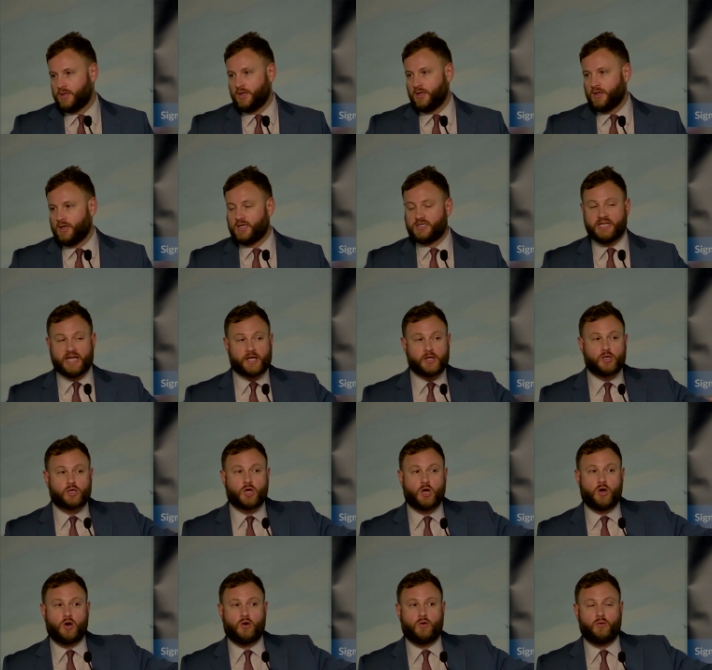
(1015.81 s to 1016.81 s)
A decade
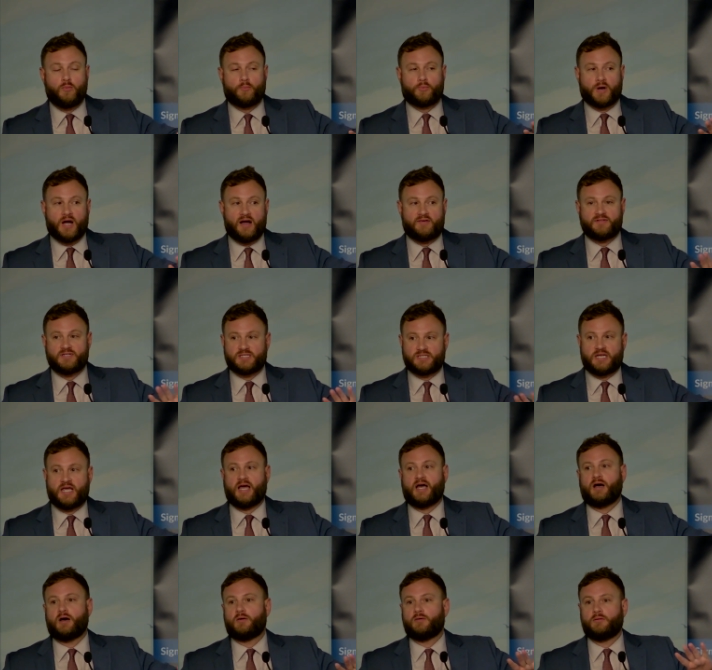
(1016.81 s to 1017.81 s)
ago,
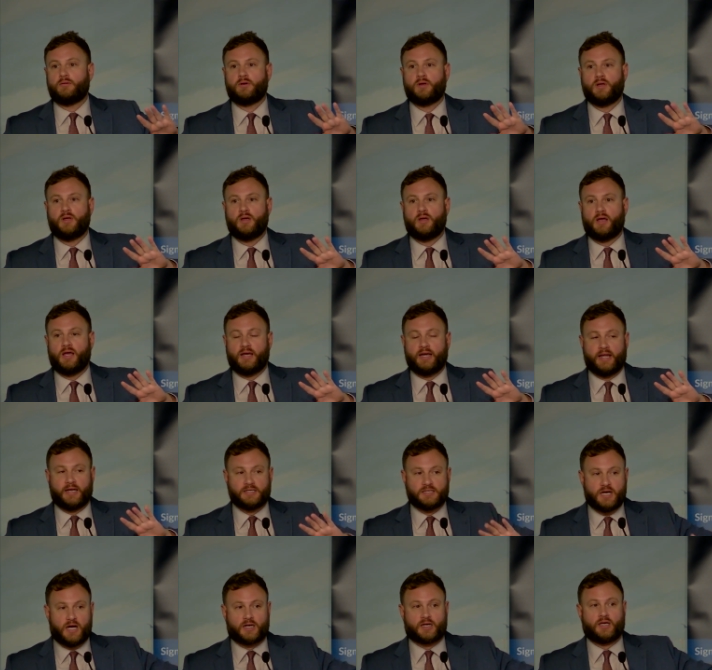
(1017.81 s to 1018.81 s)
Provincetown and
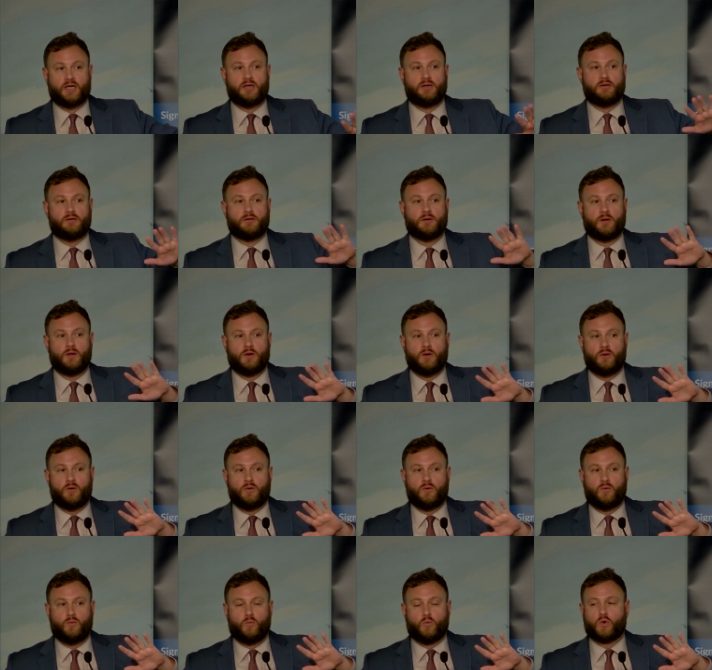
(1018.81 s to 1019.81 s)
Nantucket
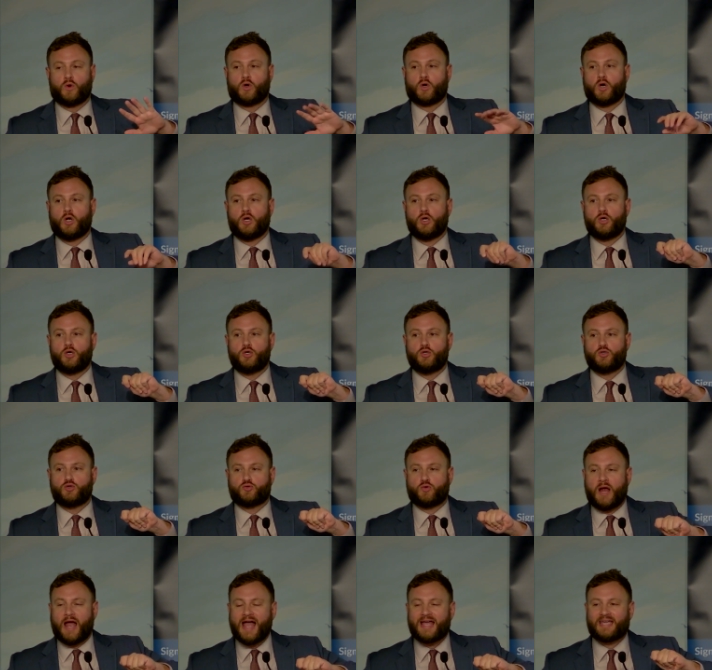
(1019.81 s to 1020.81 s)
were
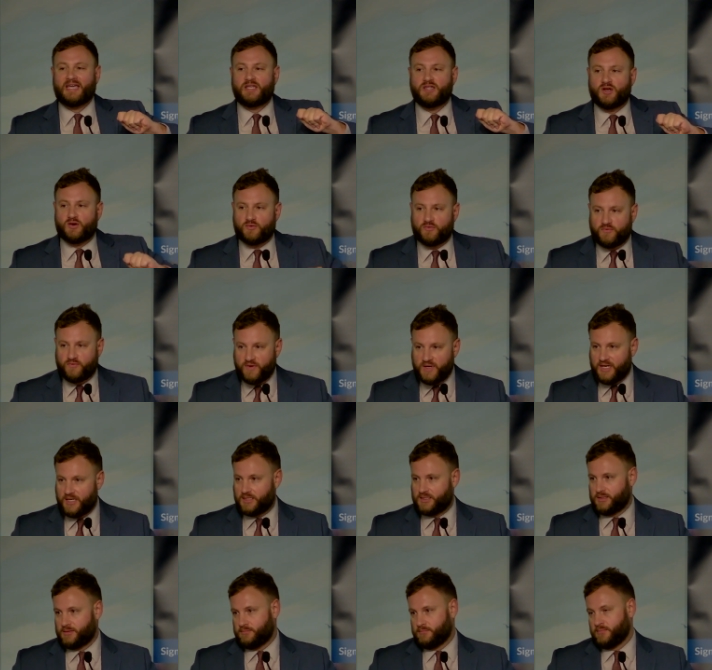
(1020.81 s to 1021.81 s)
dragging their
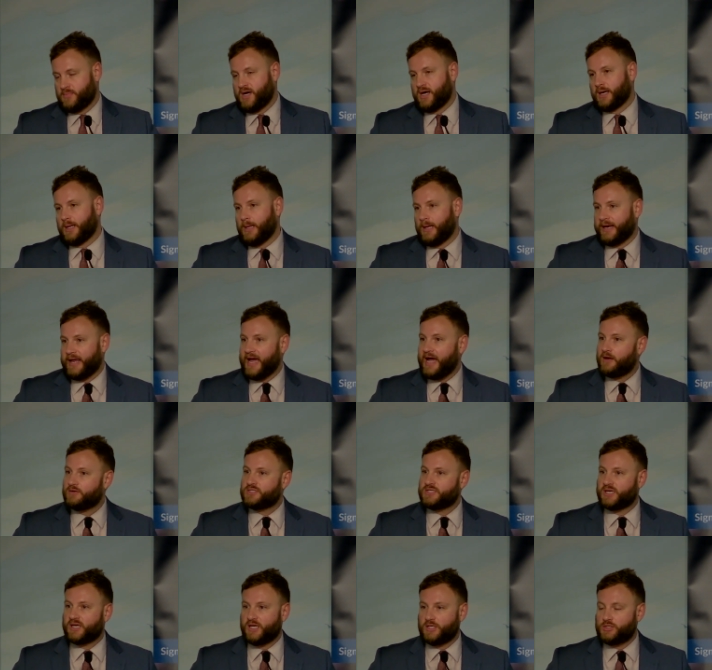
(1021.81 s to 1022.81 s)
feet on a lot of
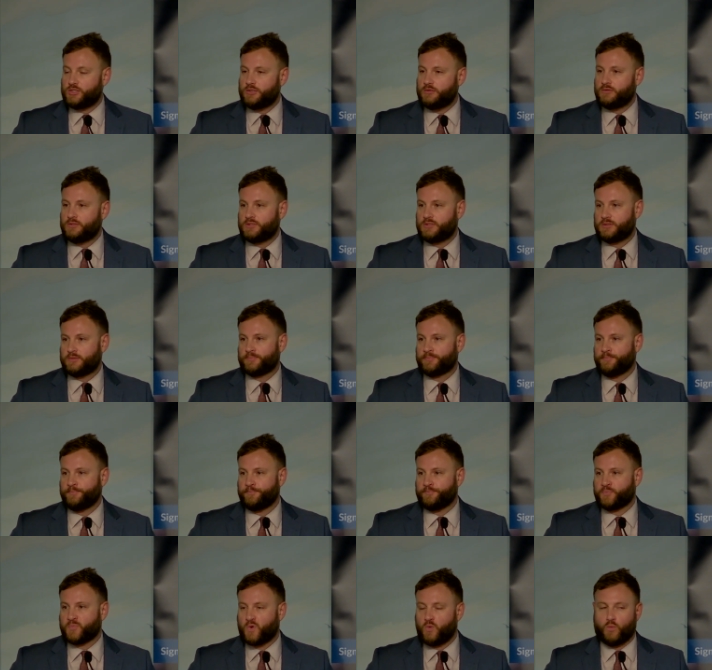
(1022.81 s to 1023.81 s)
housing issues.
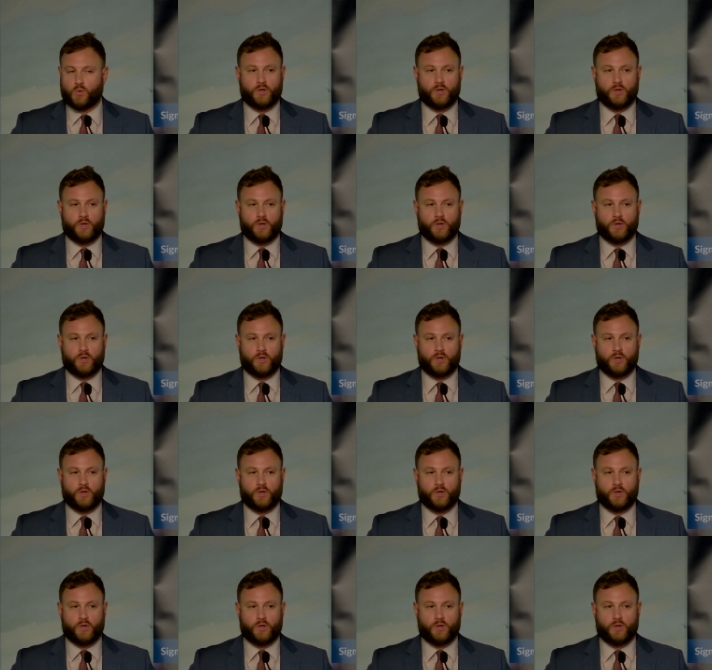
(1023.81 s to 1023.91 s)
We're